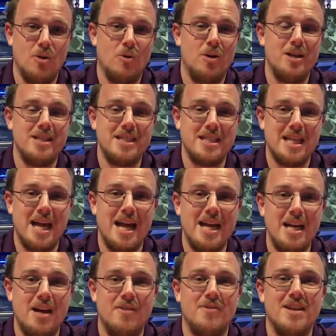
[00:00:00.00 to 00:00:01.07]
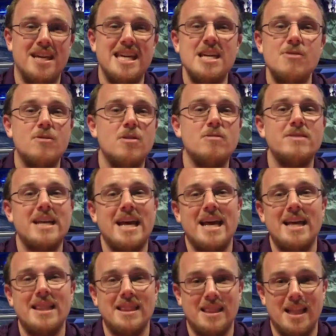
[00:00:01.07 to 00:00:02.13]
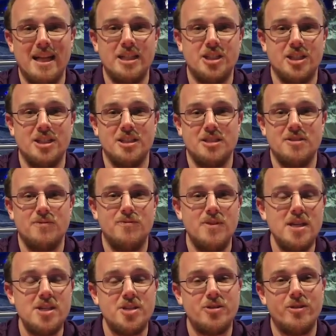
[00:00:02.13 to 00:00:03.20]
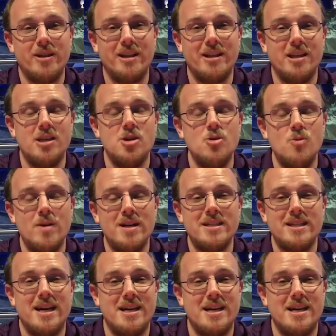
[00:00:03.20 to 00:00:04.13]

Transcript: We're inside of the Heroes and Legends featuring the U.S.